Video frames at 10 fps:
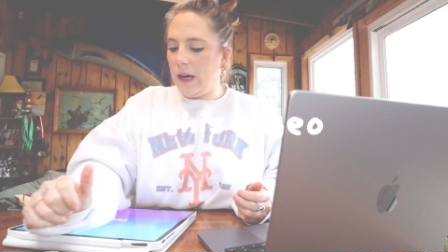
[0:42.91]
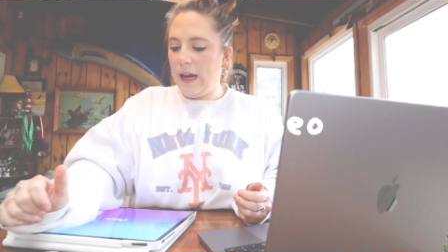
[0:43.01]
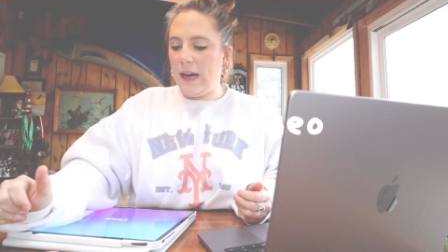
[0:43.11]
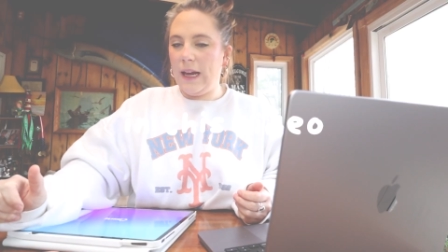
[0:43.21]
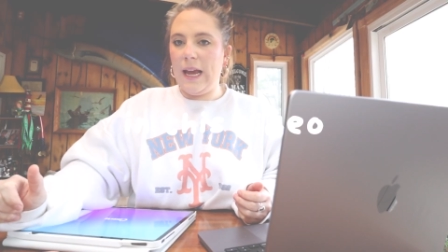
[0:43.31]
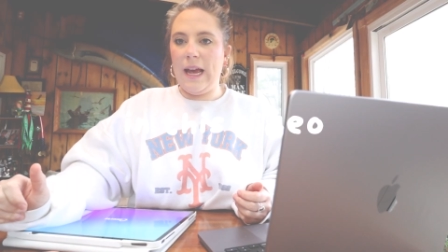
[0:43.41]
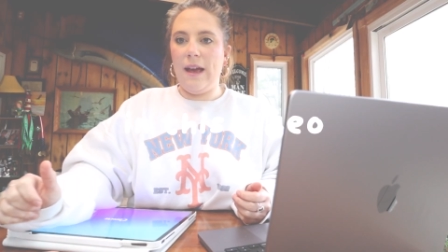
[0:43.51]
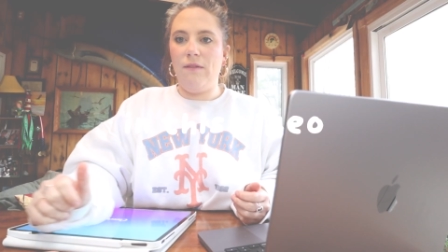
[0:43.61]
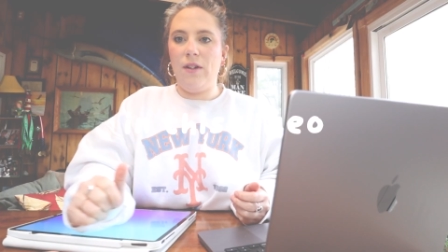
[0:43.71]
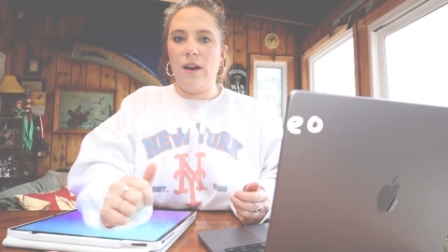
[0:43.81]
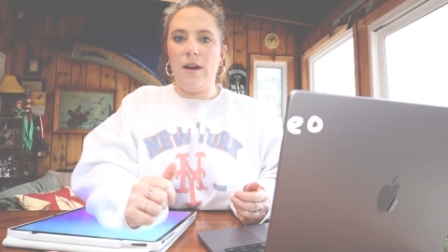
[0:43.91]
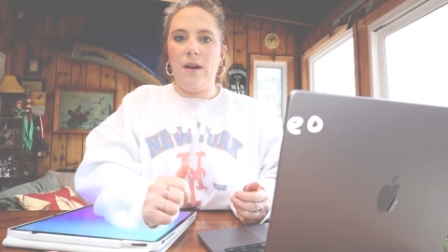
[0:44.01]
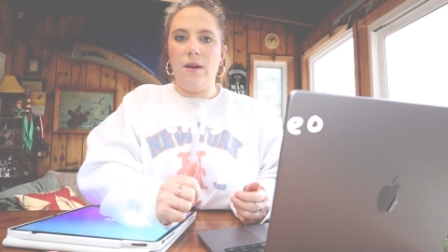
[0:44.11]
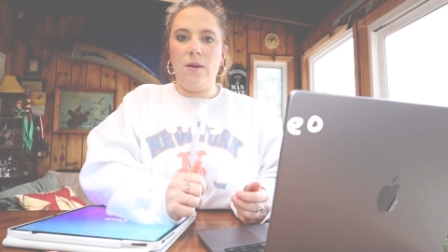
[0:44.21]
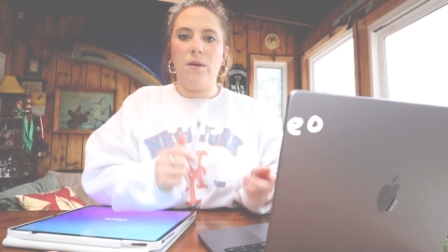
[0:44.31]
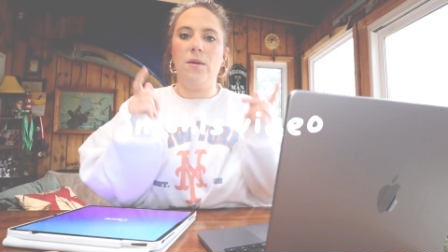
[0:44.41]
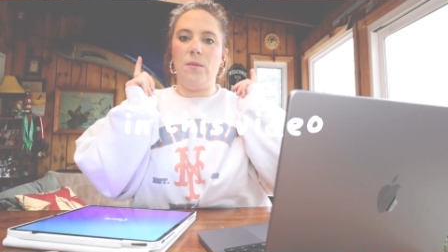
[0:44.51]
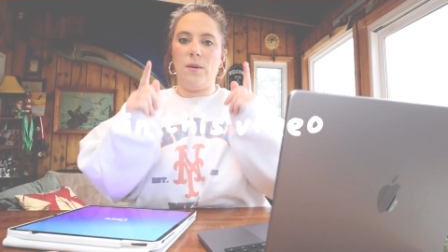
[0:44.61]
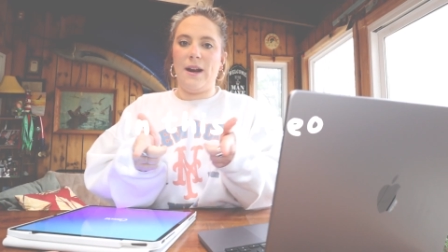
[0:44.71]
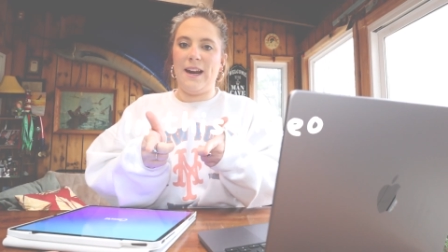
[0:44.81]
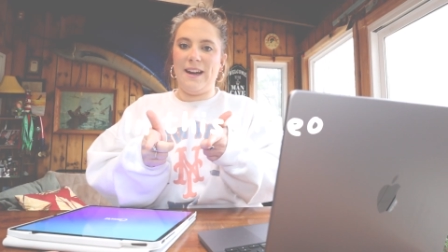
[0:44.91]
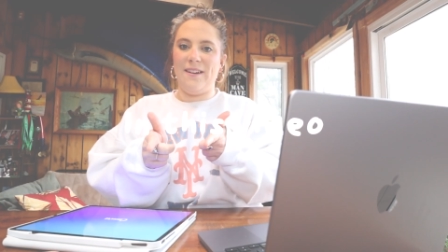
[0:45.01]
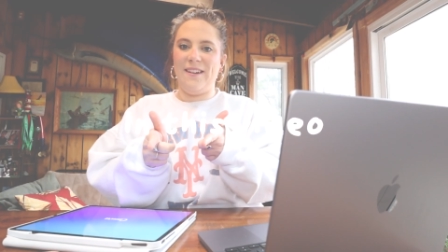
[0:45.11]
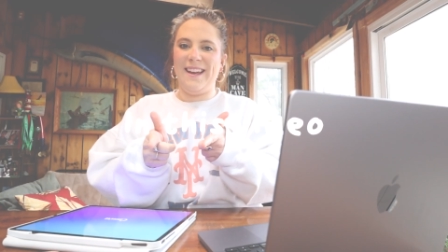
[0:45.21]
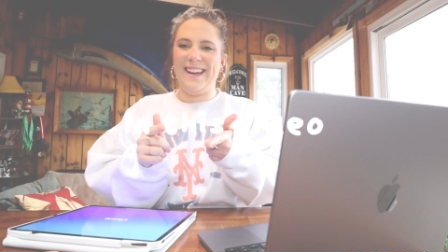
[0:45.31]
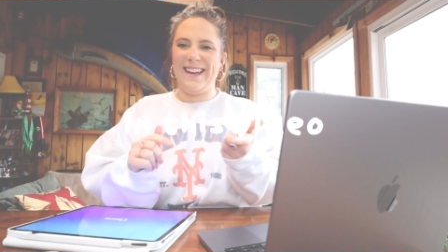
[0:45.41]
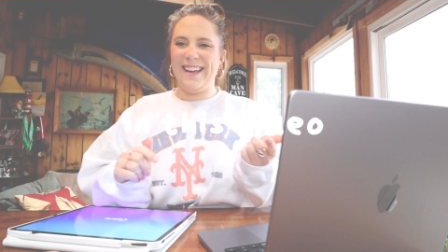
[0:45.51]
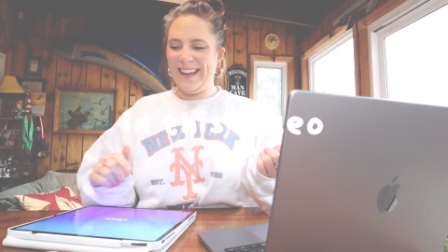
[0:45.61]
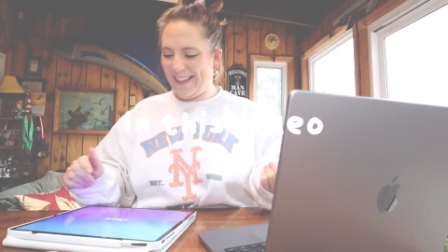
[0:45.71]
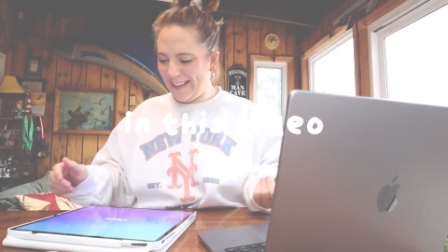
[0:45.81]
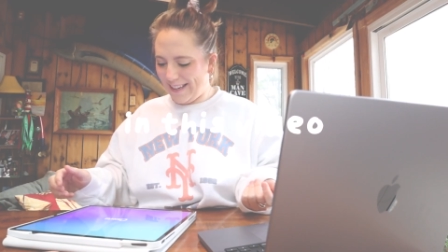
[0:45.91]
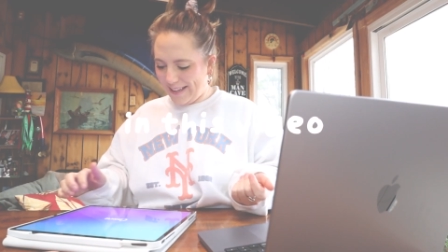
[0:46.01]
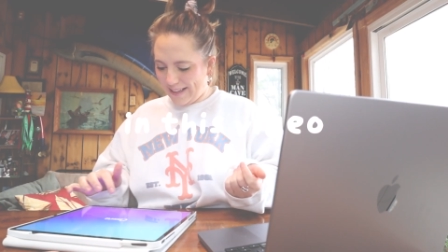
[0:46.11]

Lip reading: me, and I especially would love to see how yours comes